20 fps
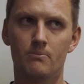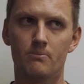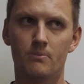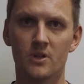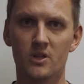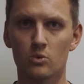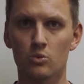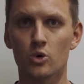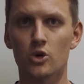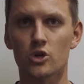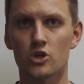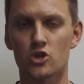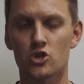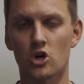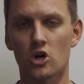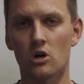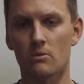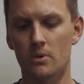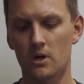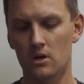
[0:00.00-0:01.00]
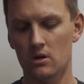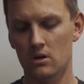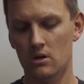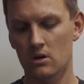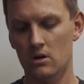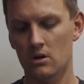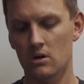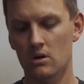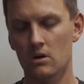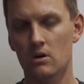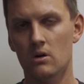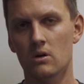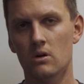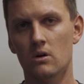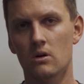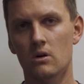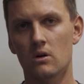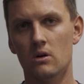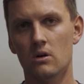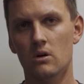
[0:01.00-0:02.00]
in the workshop,
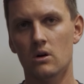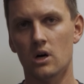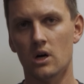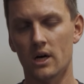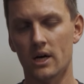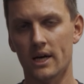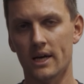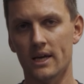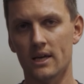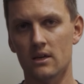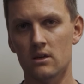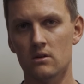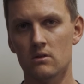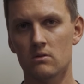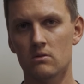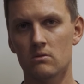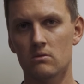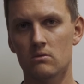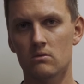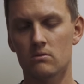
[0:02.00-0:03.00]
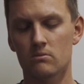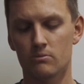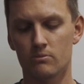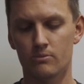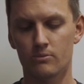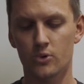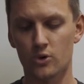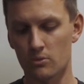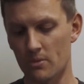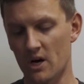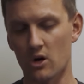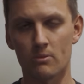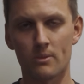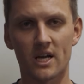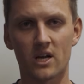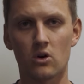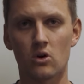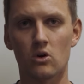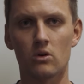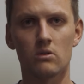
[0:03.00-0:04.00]
I put the barrel
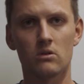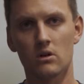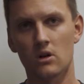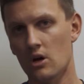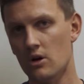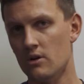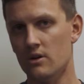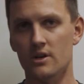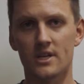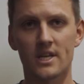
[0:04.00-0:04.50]
back on, loaded it